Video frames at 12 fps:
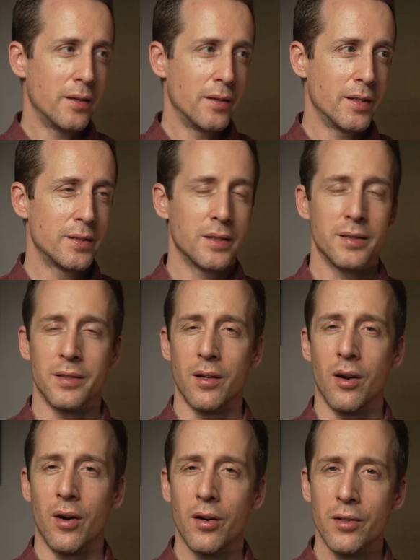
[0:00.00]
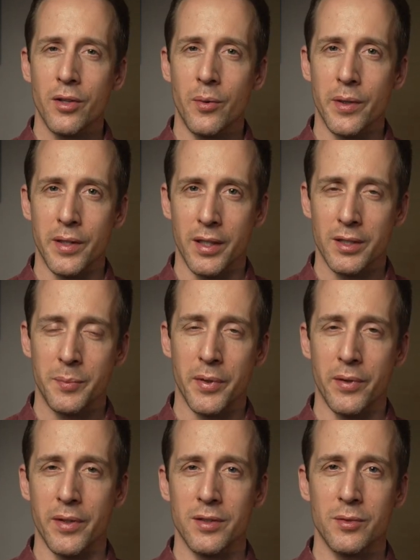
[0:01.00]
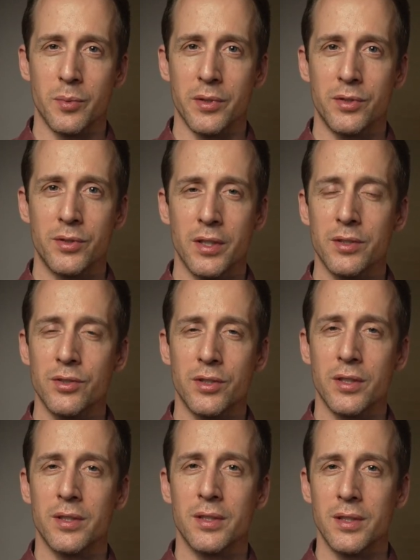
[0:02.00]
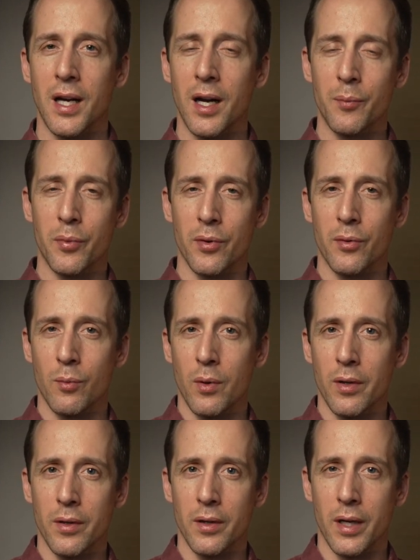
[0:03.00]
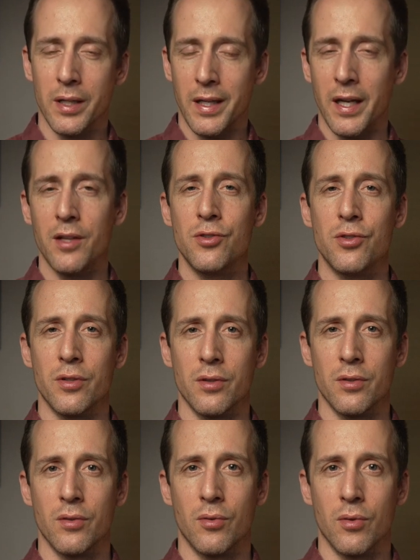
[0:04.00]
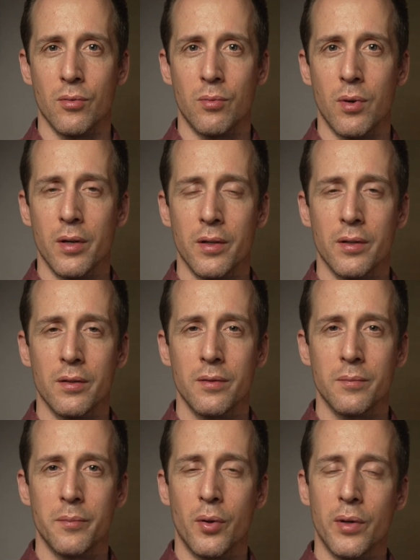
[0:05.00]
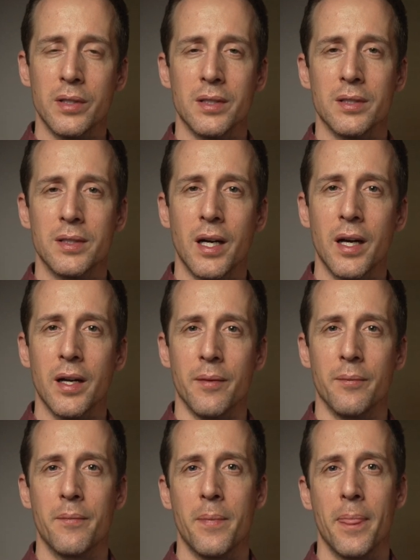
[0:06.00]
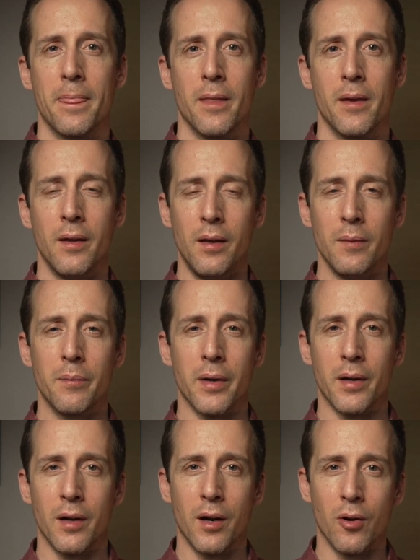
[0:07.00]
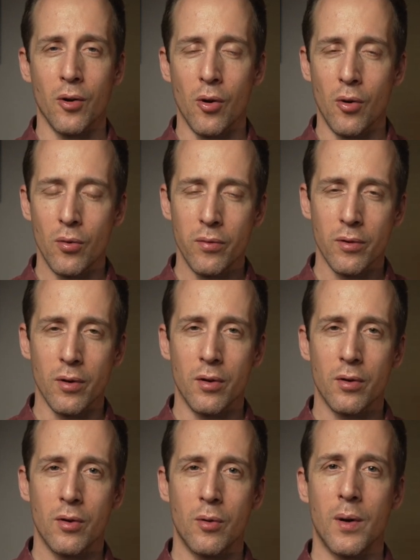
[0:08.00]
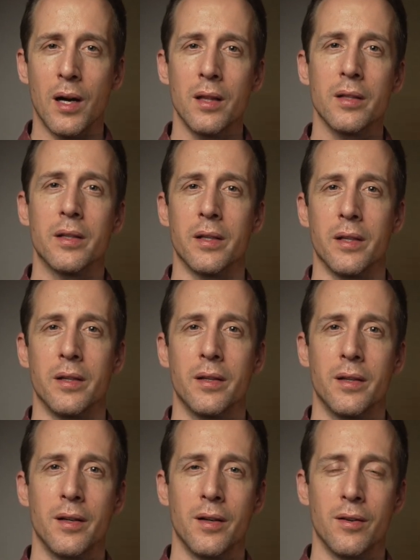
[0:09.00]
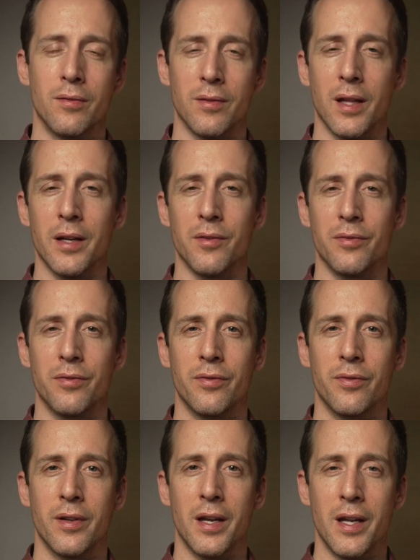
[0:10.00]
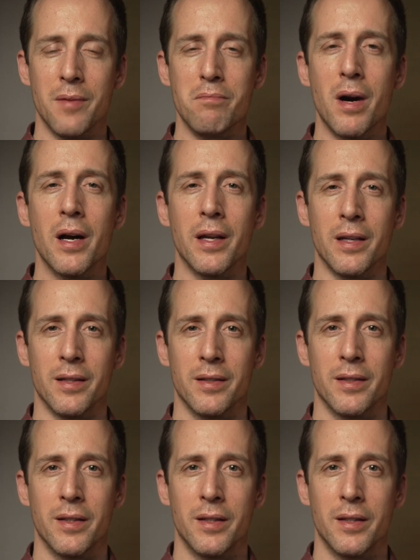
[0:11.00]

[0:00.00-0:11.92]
This is an ongoing experience which doesn't just stop with one occasion or one point in time, but our overall quality of life and mind